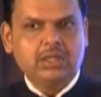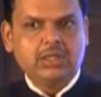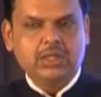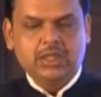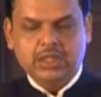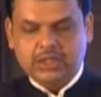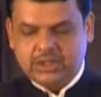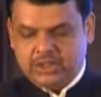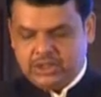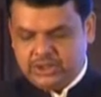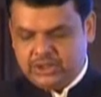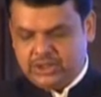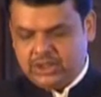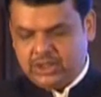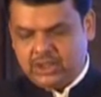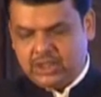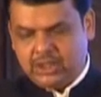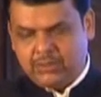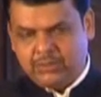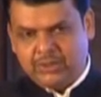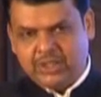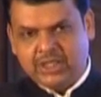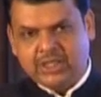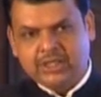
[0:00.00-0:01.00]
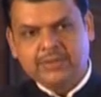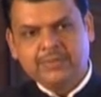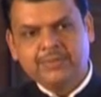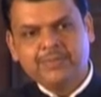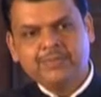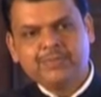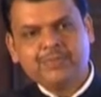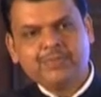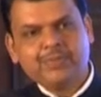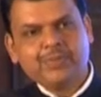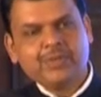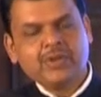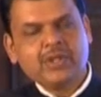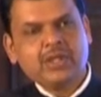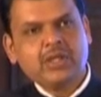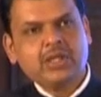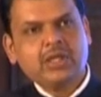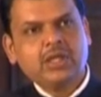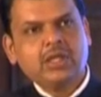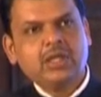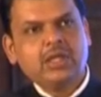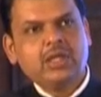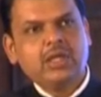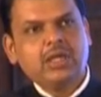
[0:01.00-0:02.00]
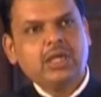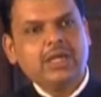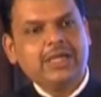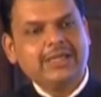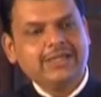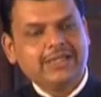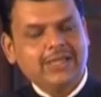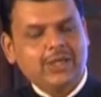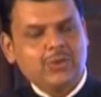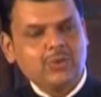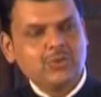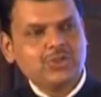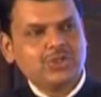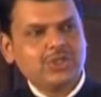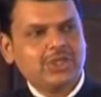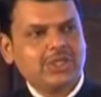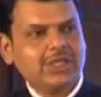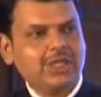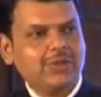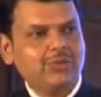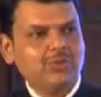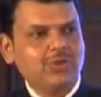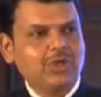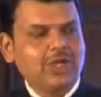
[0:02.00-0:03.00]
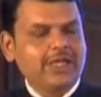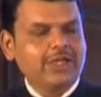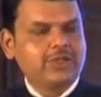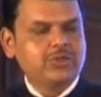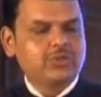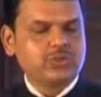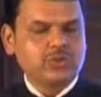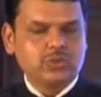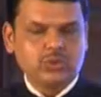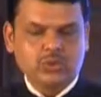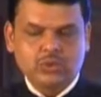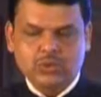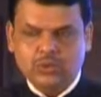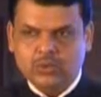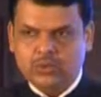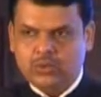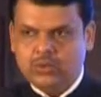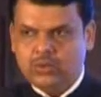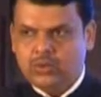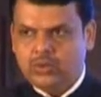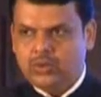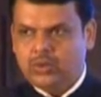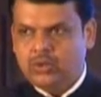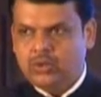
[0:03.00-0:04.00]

ladies and gentlemen, at the outset I would like to